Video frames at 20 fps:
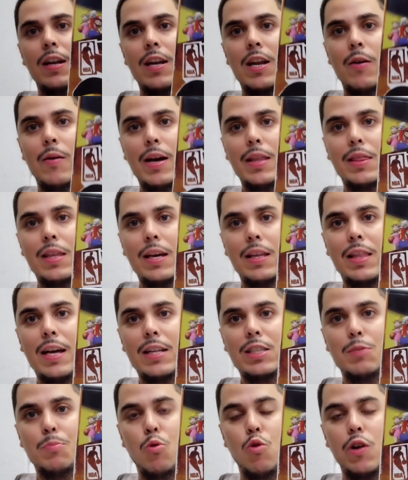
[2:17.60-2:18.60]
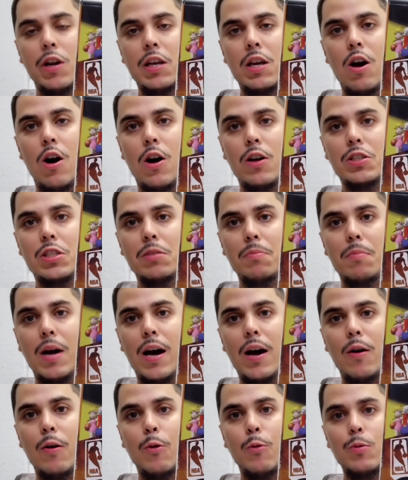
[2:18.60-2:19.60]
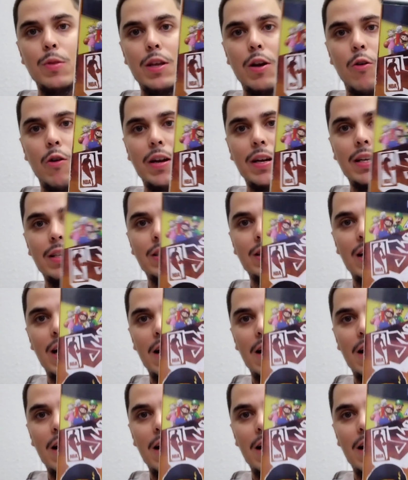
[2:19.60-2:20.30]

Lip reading: Now, I think that's pretty awesome how they're in this